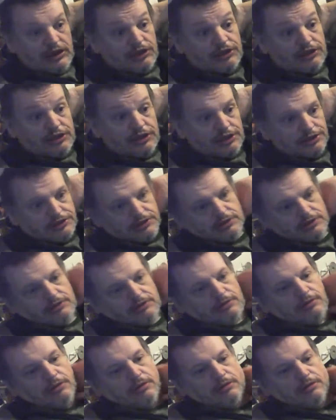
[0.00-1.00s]
disc
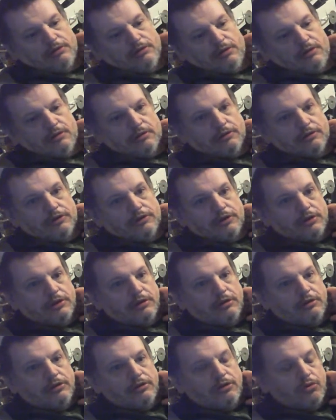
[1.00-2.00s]
of
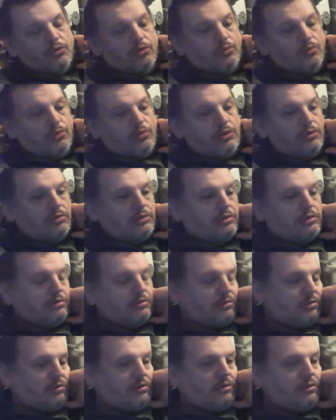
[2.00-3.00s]
the Call of World
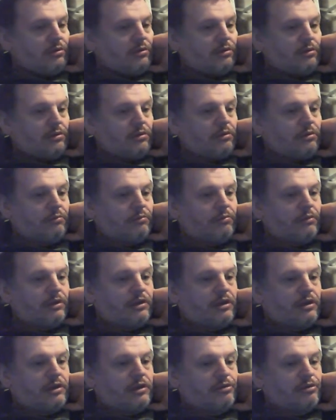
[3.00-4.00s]

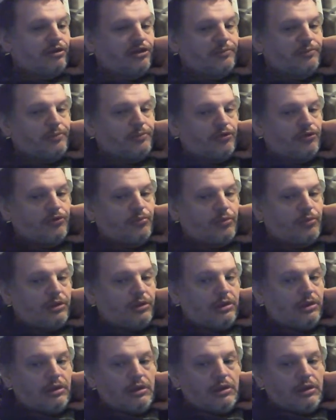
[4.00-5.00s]
game on Xbox
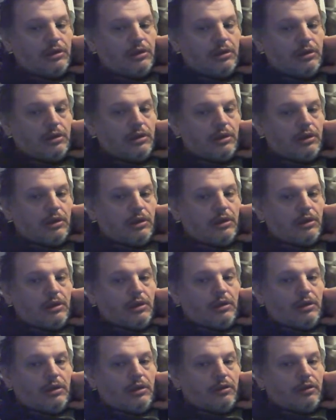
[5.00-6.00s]
One.
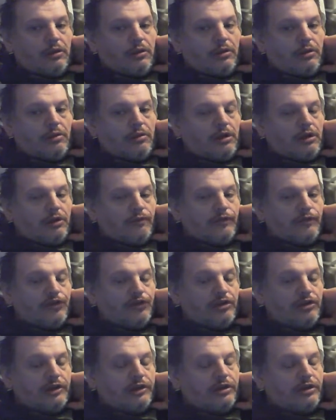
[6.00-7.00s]
I
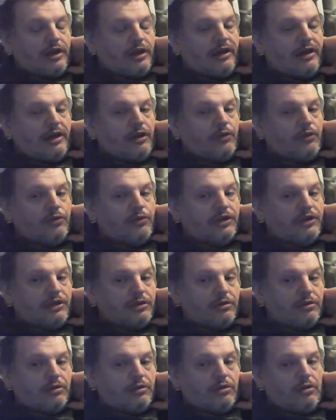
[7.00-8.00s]
originally
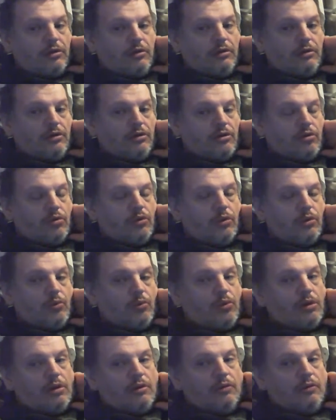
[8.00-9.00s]
downloaded the Call of the
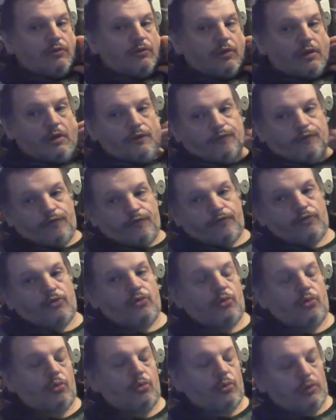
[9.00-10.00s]
Wild
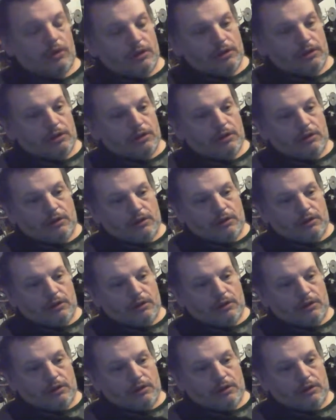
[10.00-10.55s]
through a